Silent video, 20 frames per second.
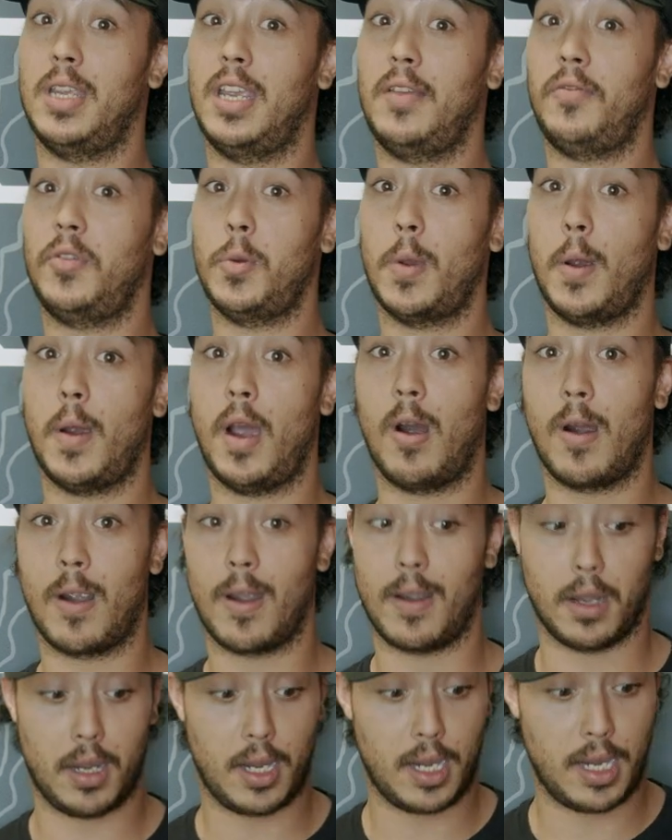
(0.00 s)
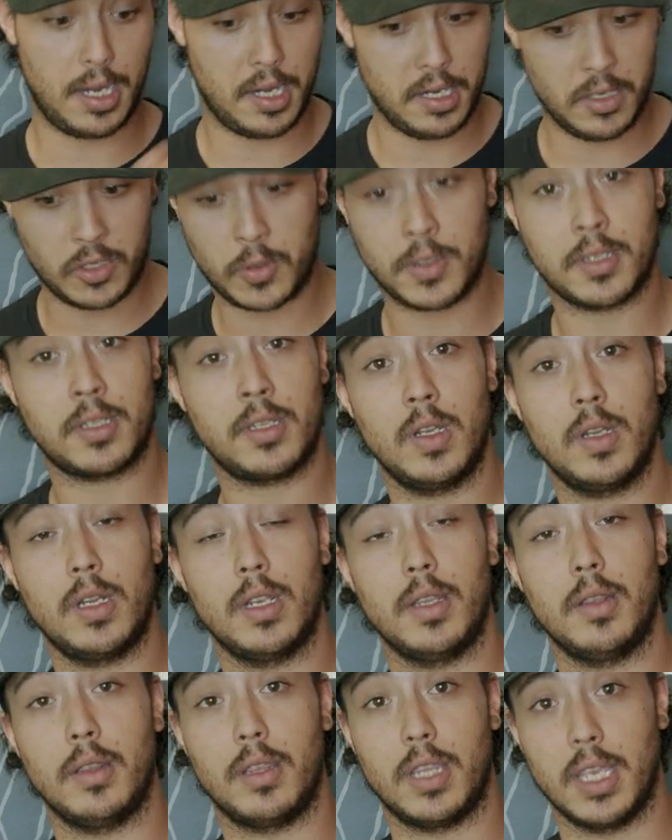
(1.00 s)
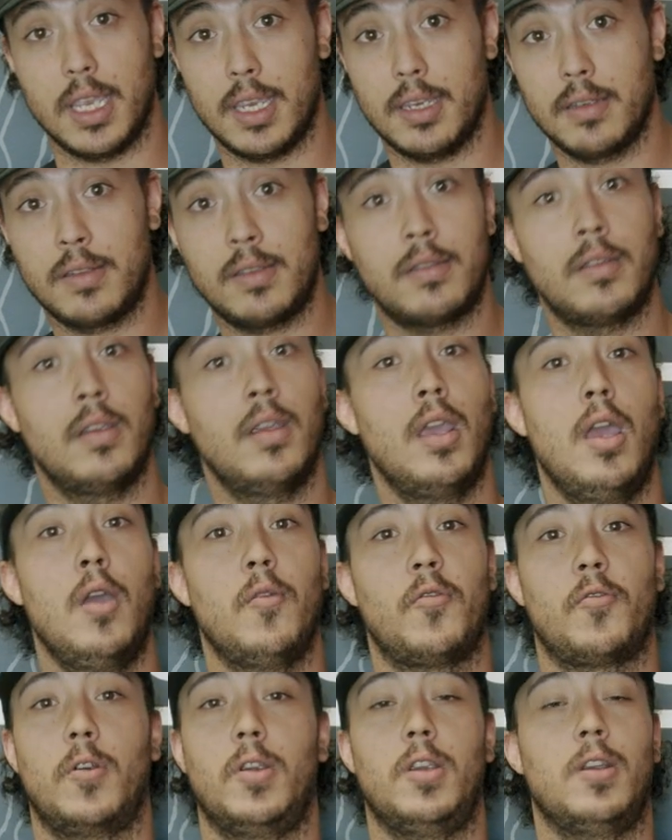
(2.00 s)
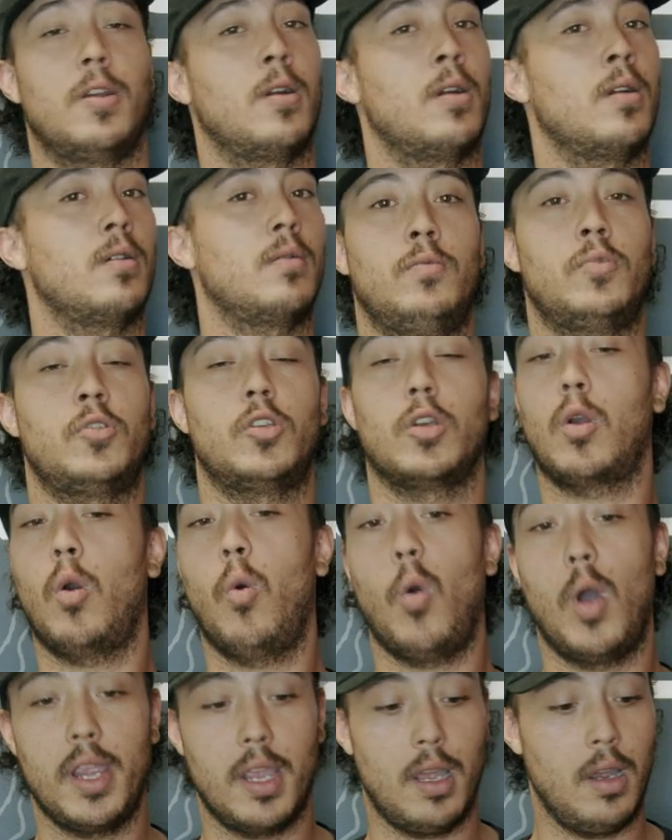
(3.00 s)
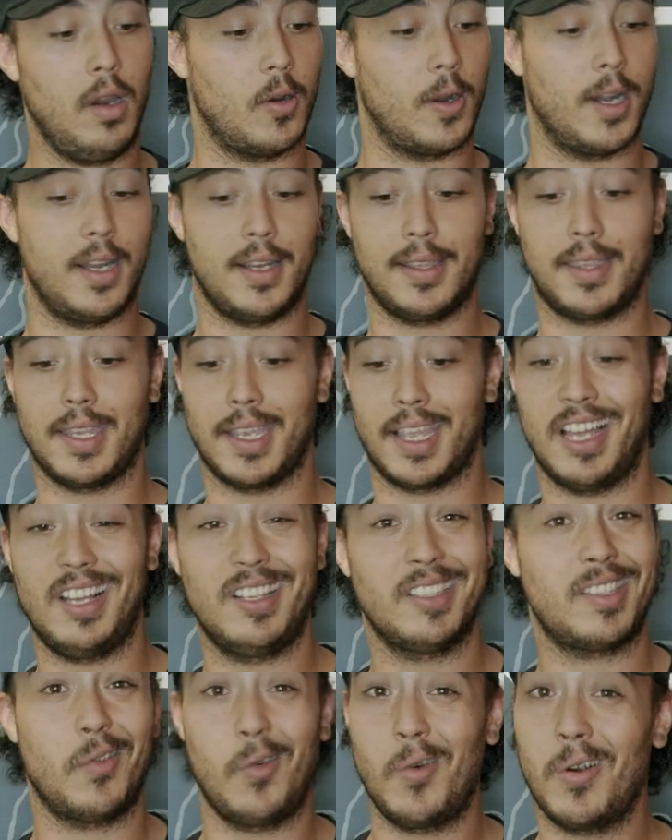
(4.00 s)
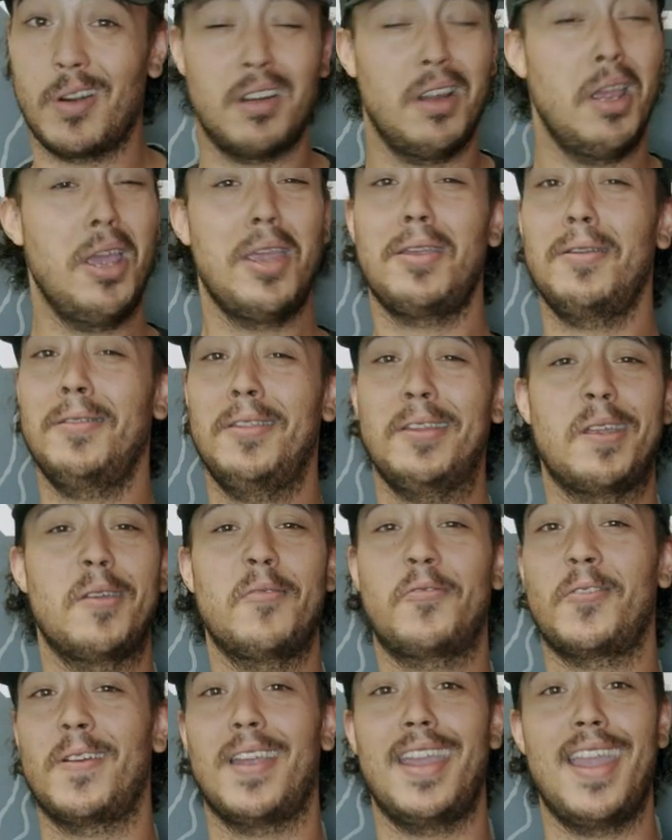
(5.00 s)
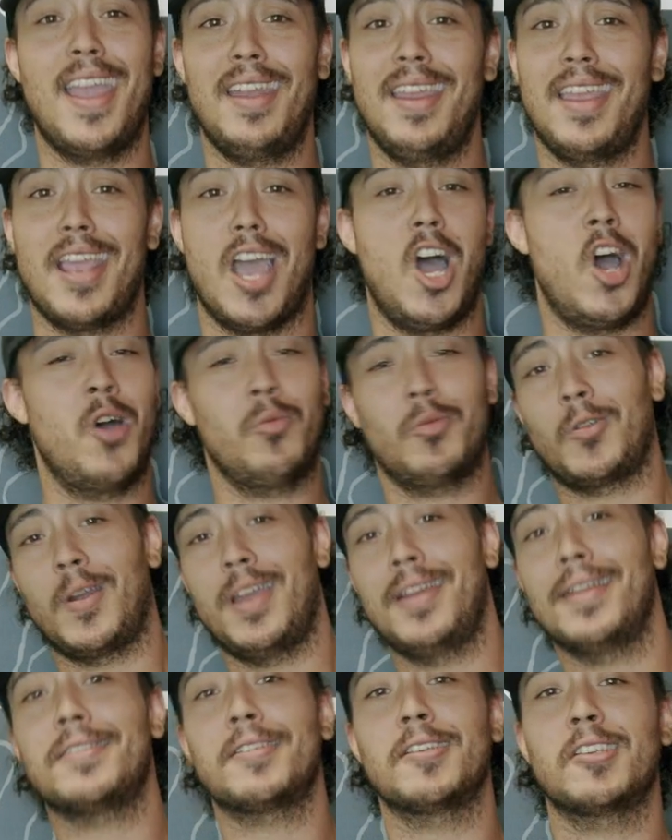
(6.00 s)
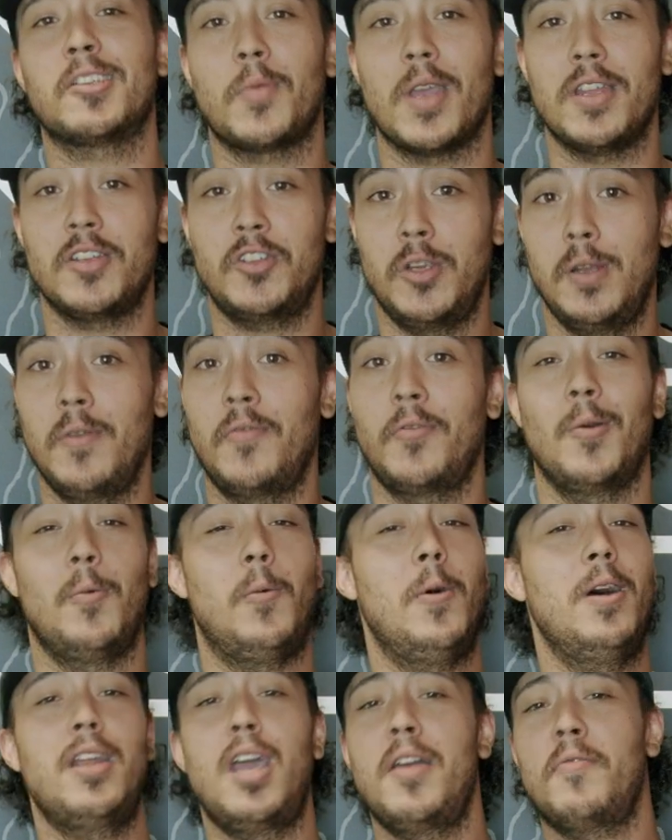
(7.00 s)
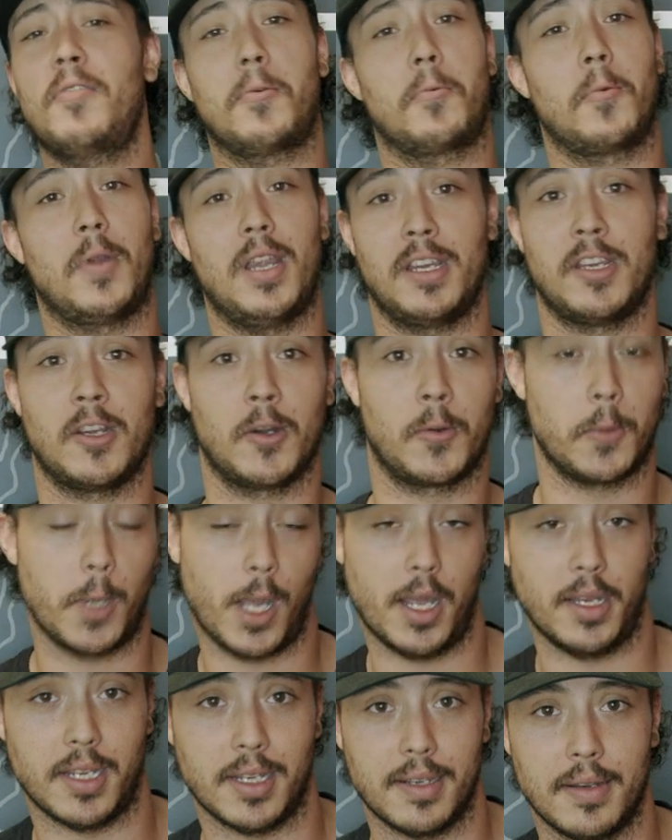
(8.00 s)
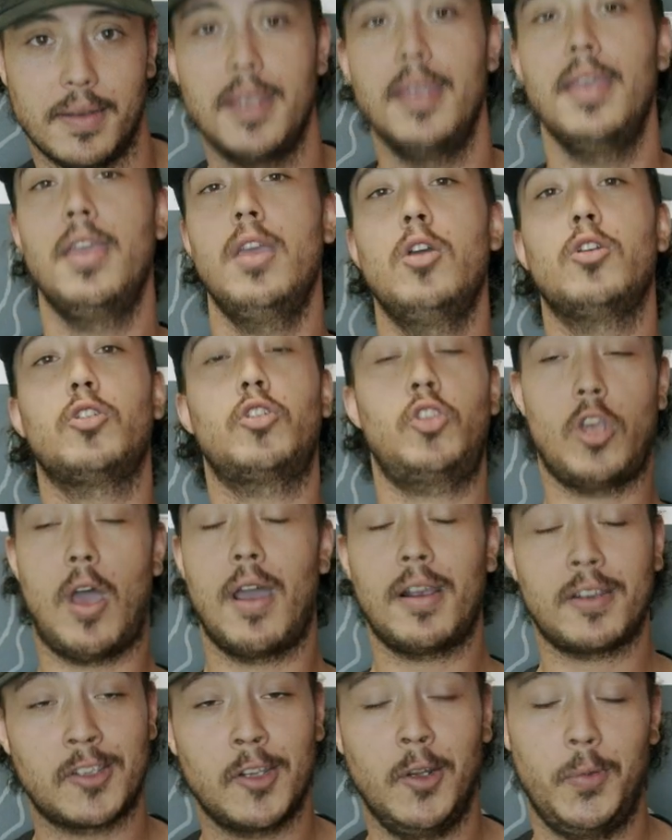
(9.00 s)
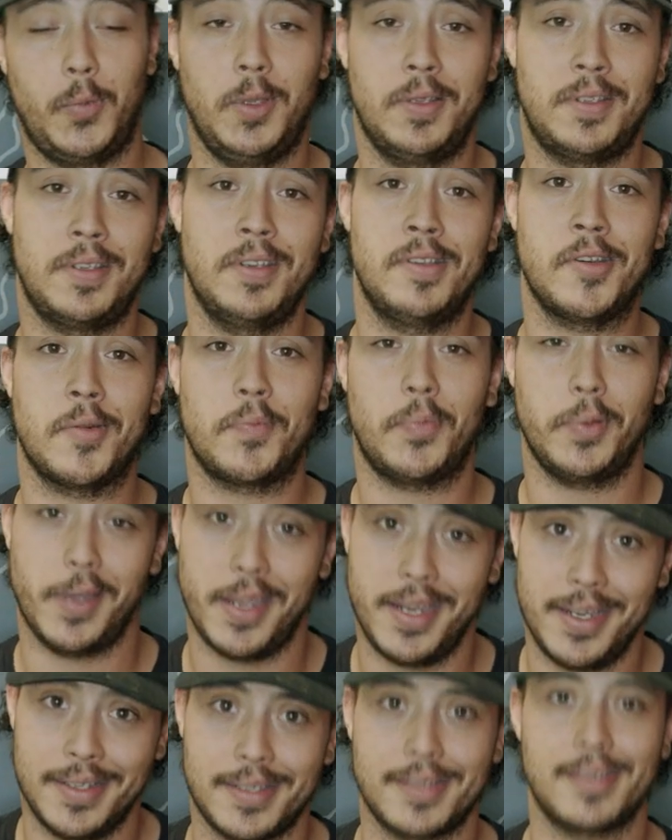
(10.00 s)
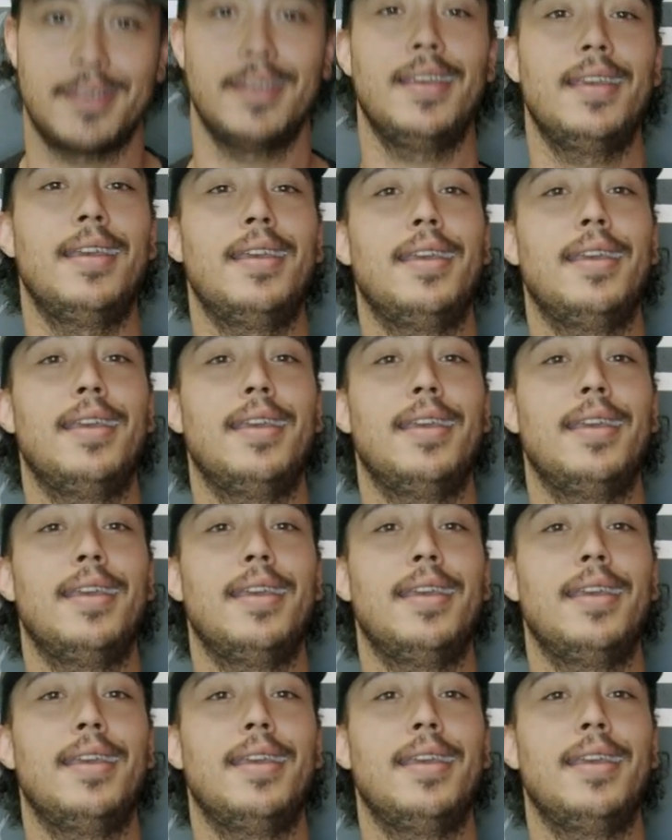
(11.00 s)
If you are interested in these for your Sequoia or anything else, or you're looking for any upgraded suspension for whatever rig you're running, Shock Surplus is your place.